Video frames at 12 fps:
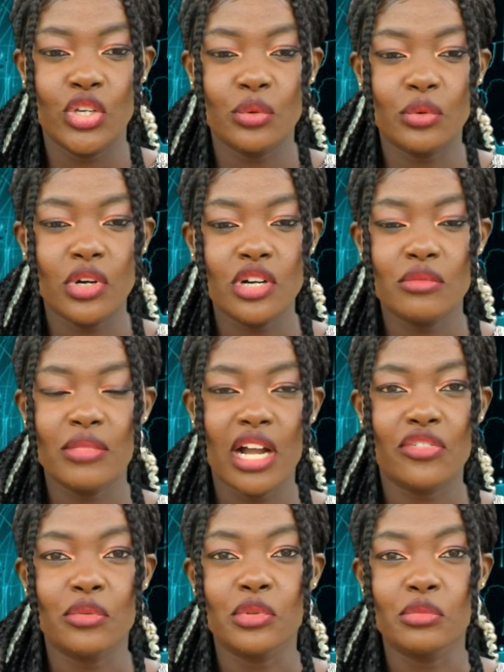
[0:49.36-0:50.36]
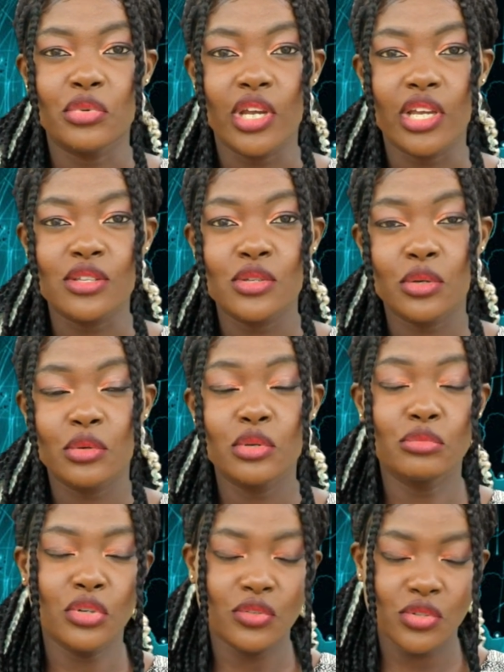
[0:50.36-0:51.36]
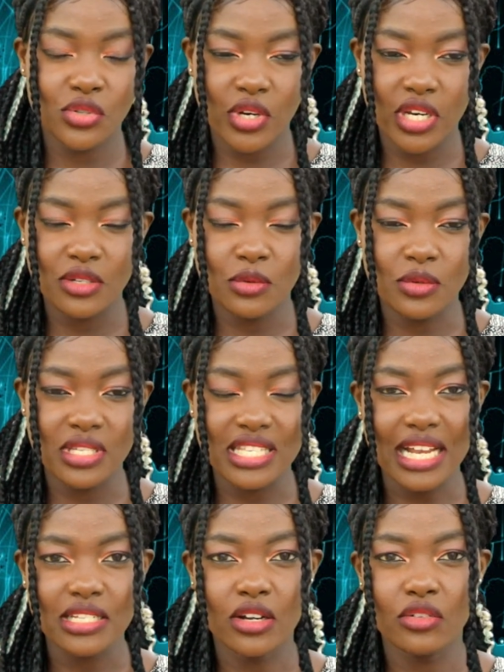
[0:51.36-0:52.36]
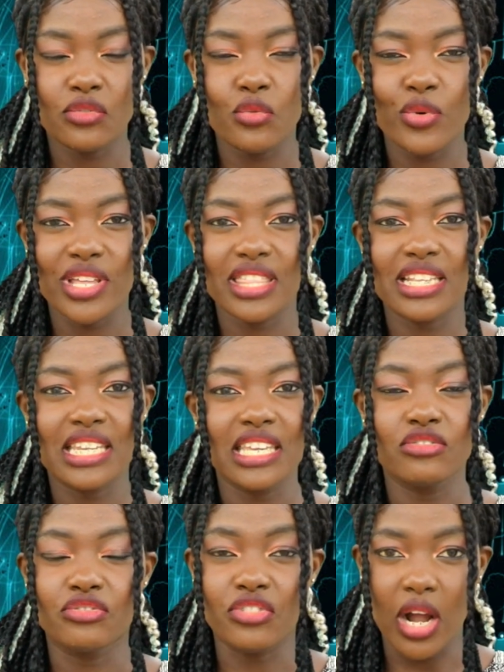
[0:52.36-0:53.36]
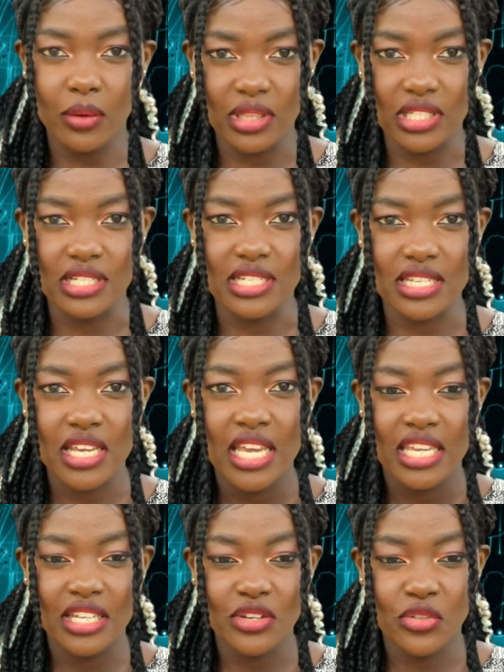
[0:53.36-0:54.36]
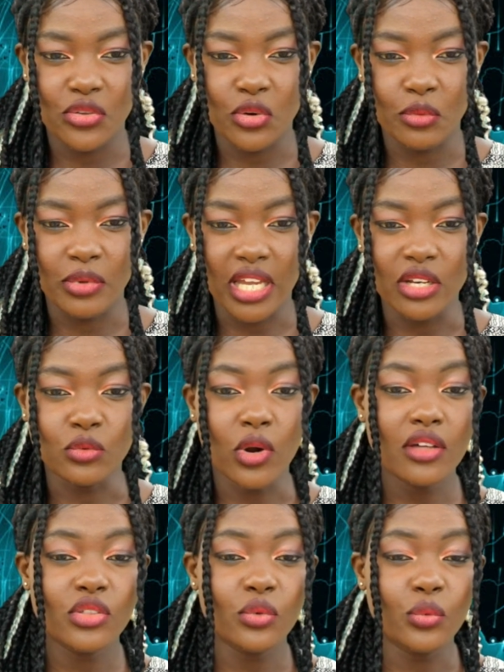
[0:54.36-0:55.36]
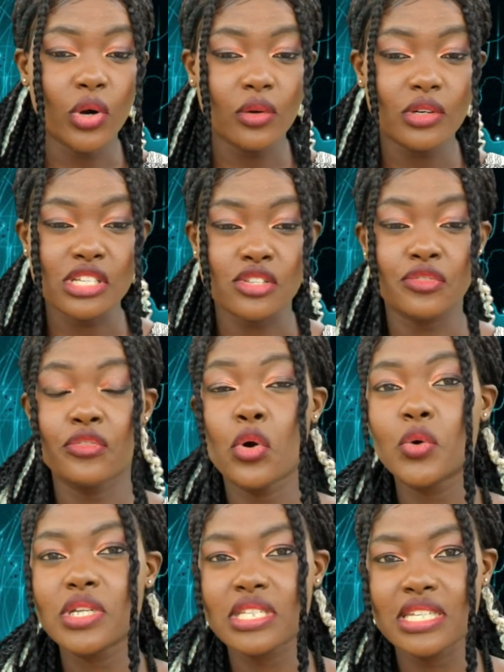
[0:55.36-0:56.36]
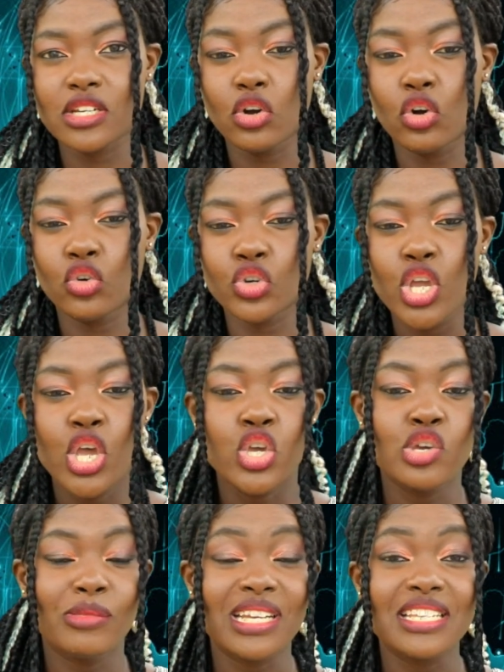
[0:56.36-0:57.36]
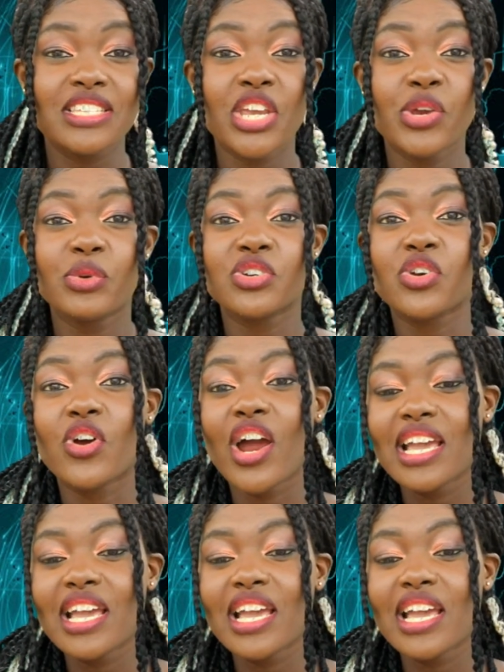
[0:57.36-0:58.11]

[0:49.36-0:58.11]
You're welcome back from the break. So we move straight to start off with the violence in Ethiopia. And while the world is focusing on humanitarian